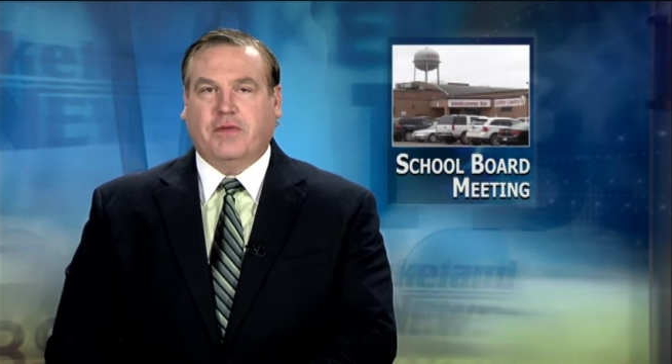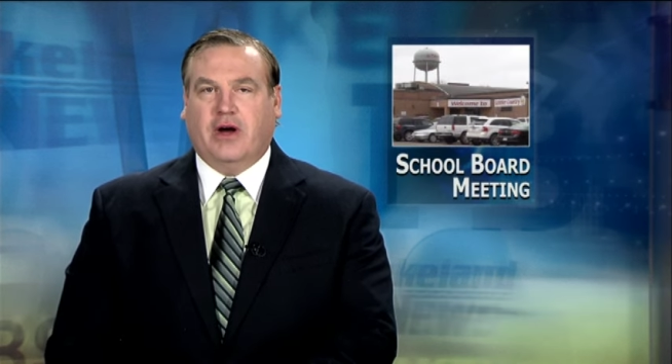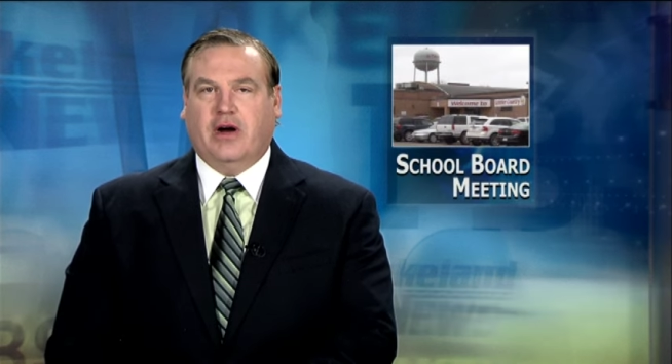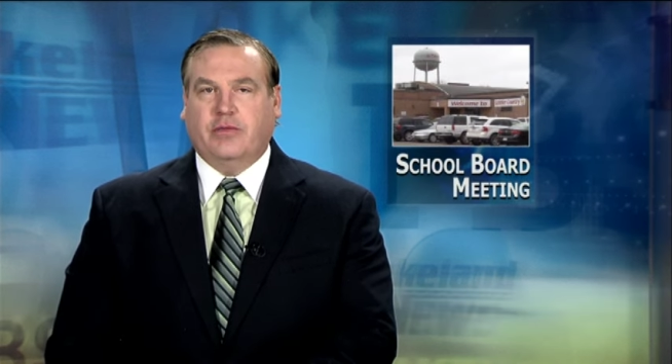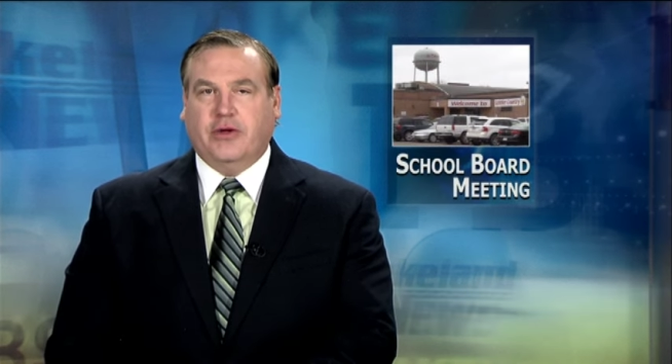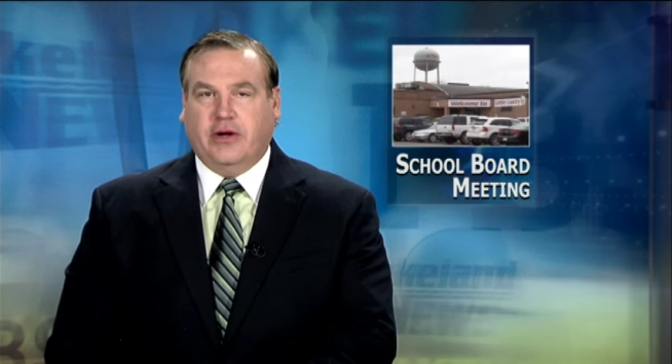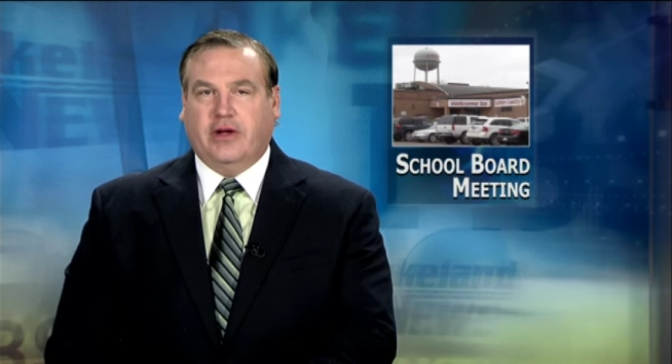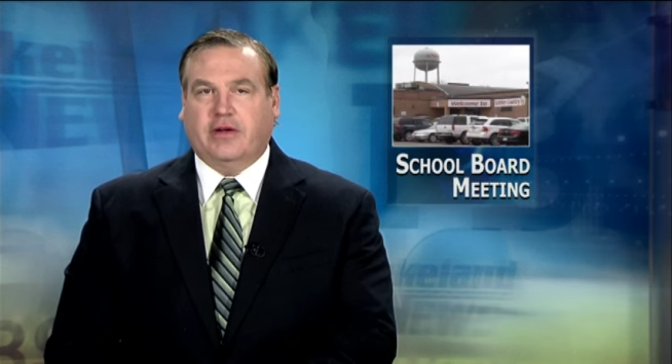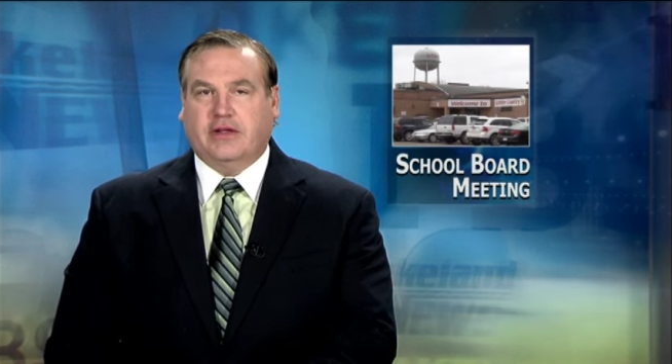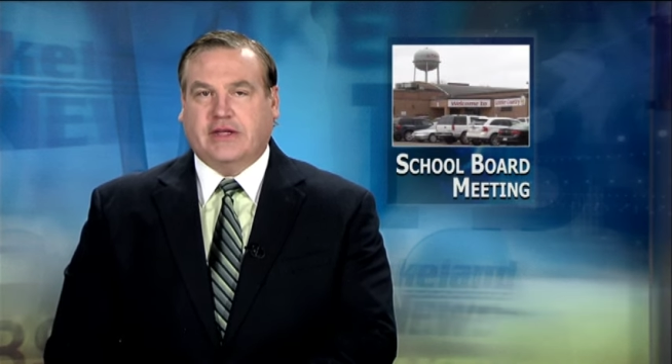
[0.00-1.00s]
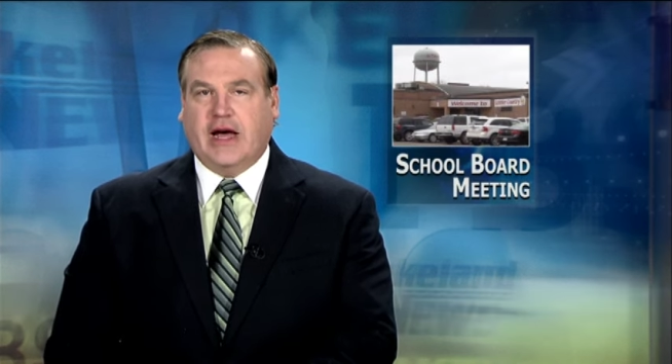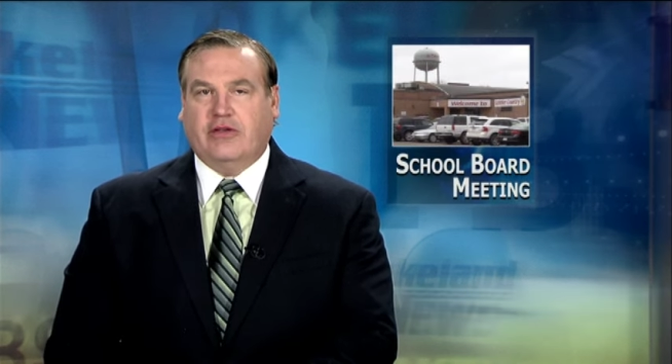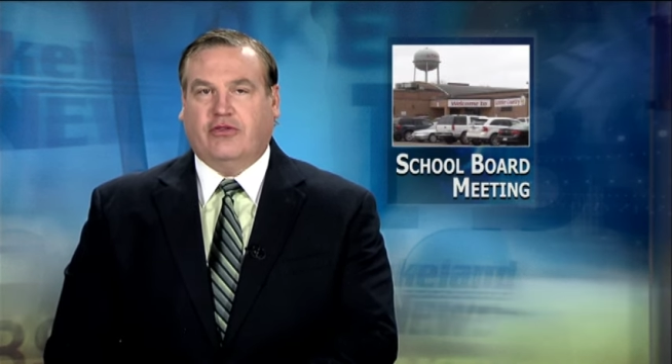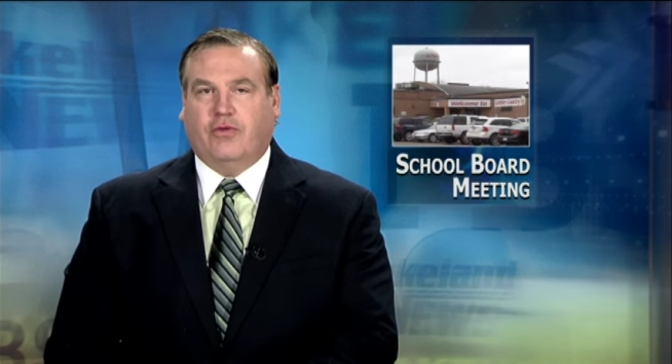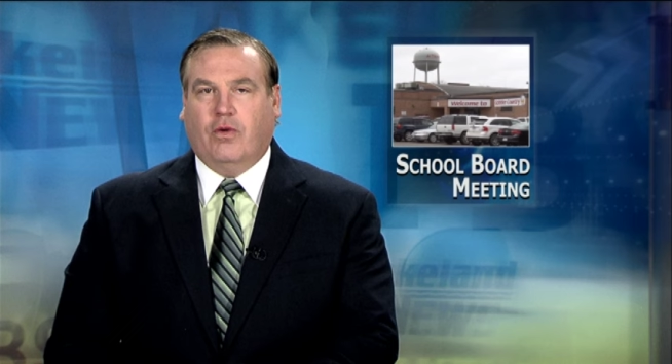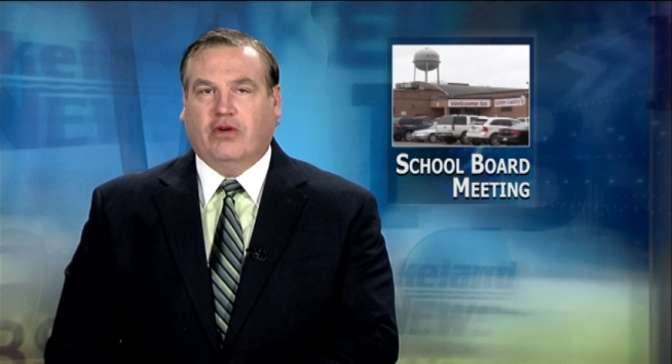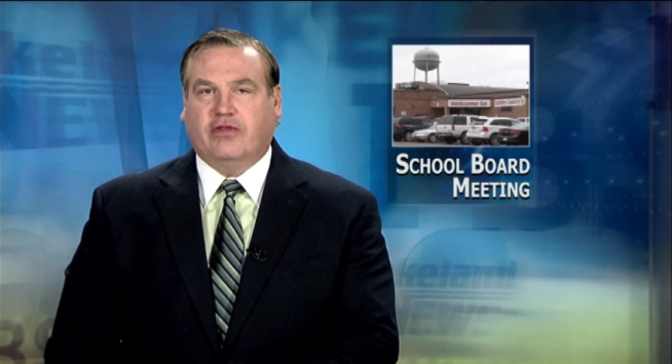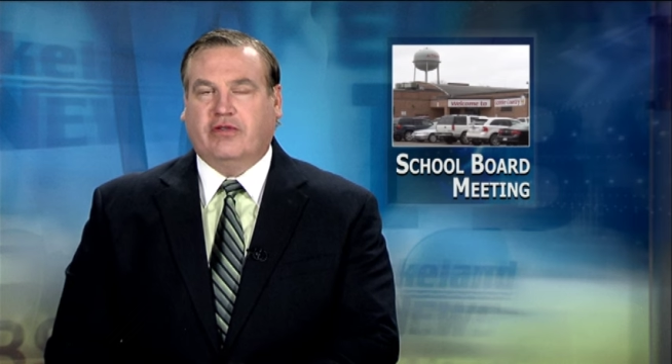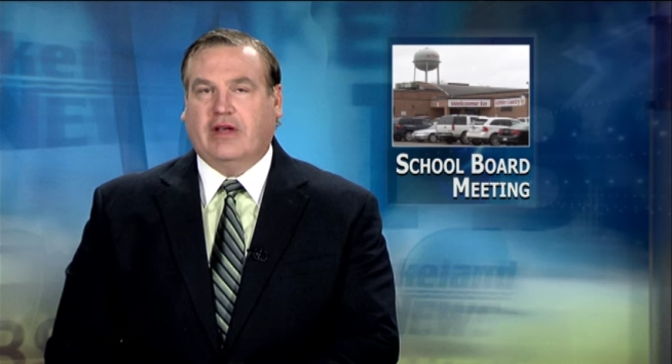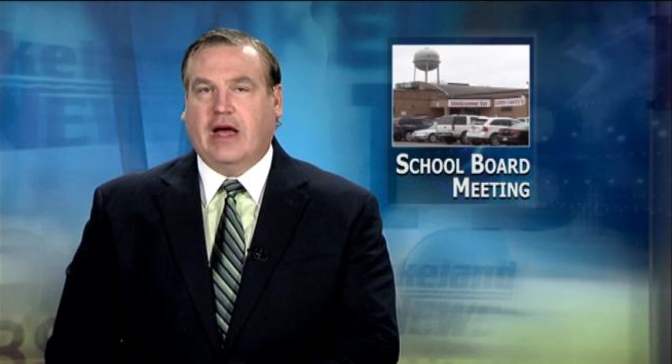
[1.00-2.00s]
A community task force
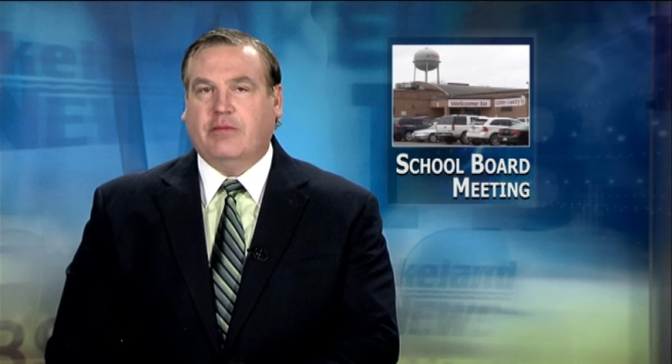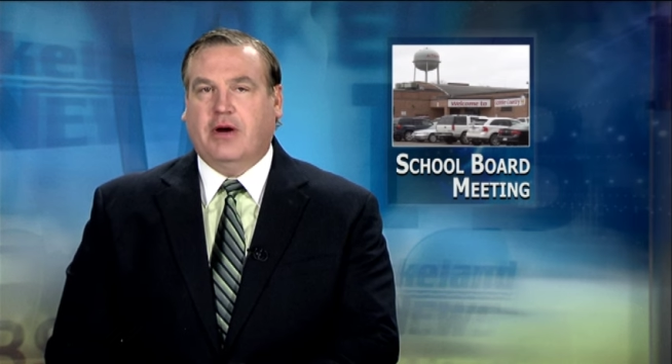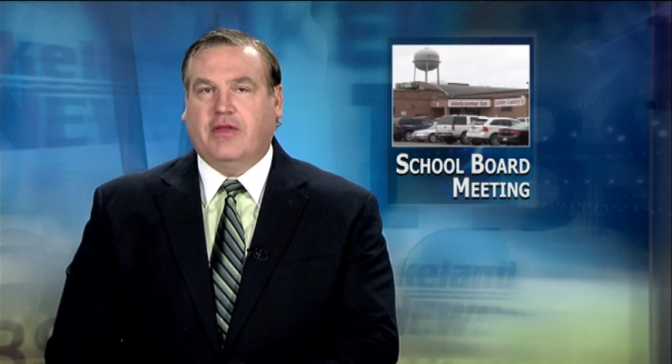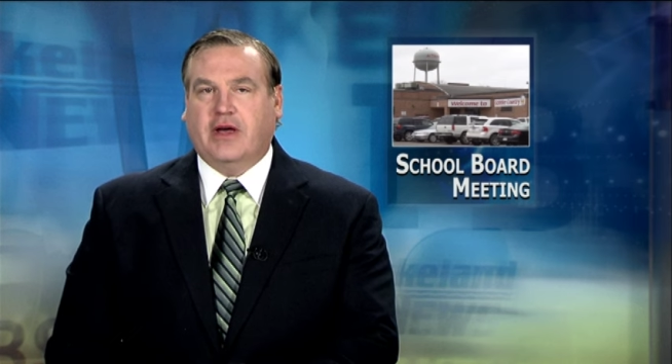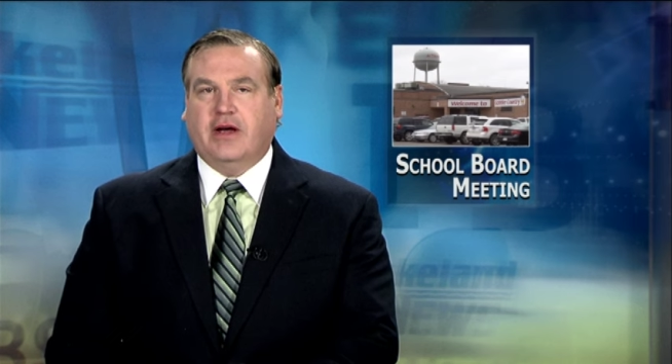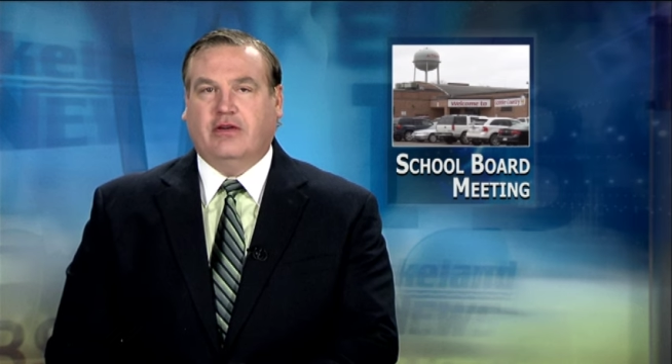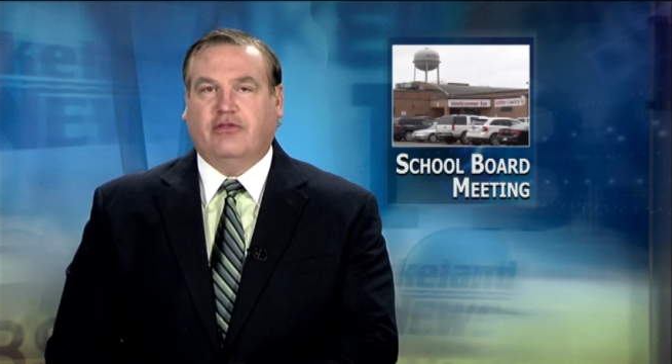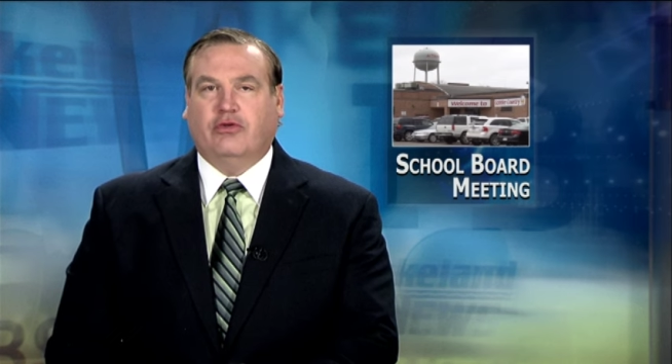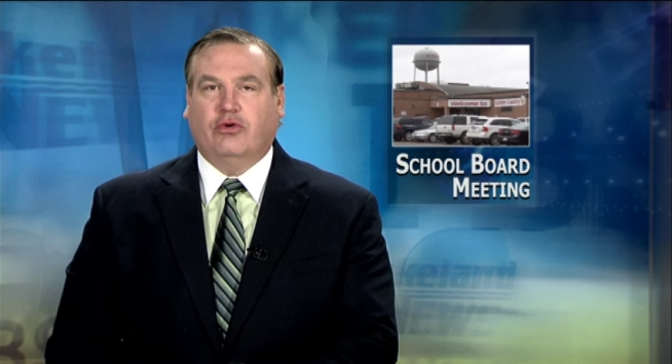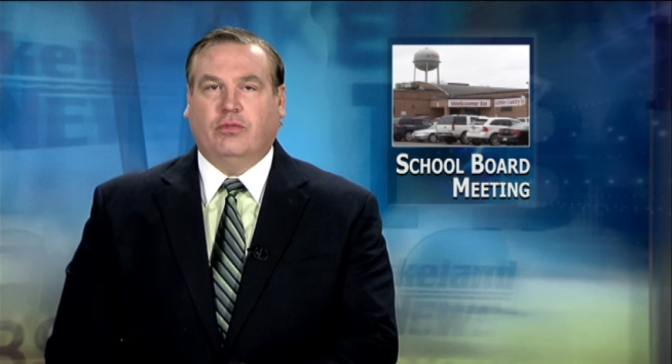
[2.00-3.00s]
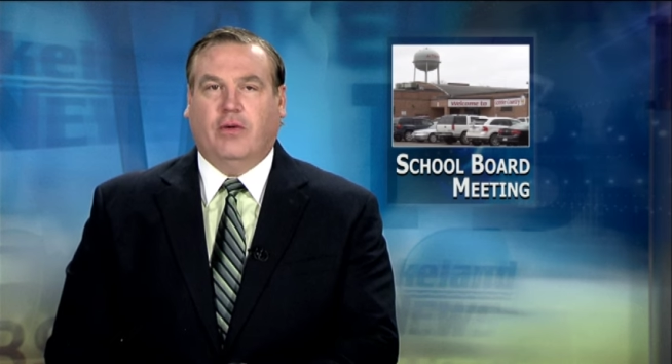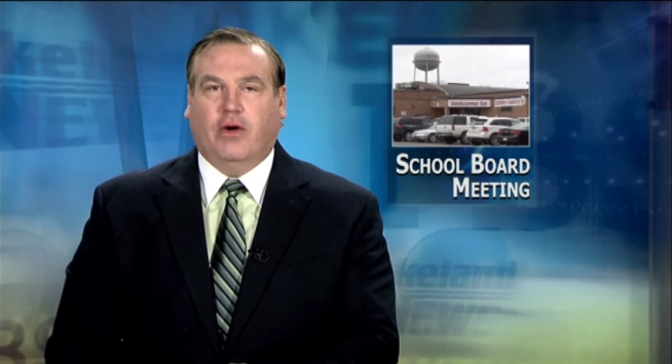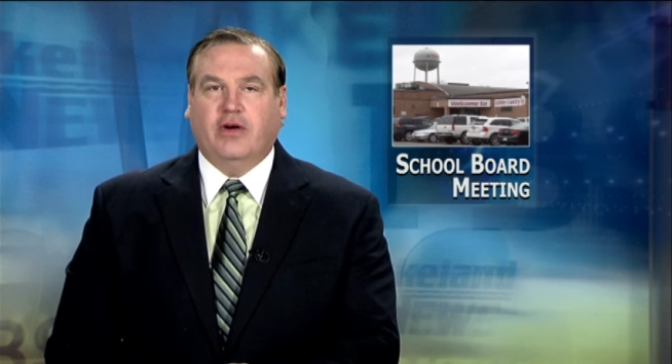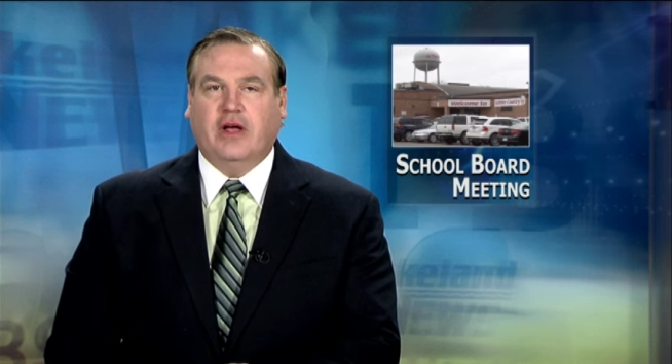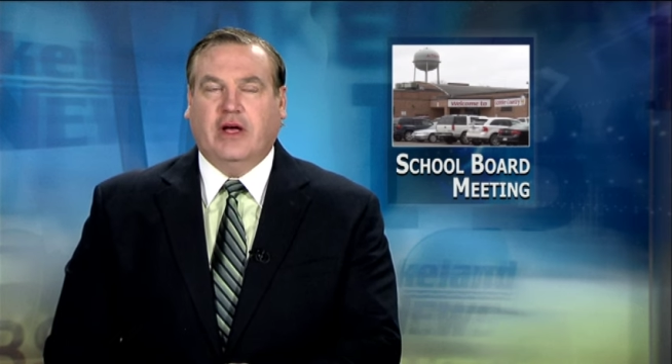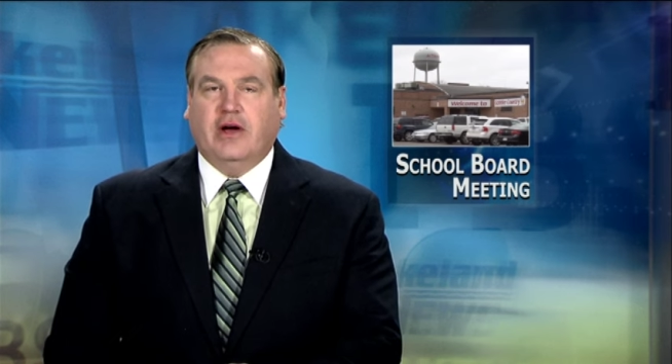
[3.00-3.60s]
assigned by the Aitkin School Board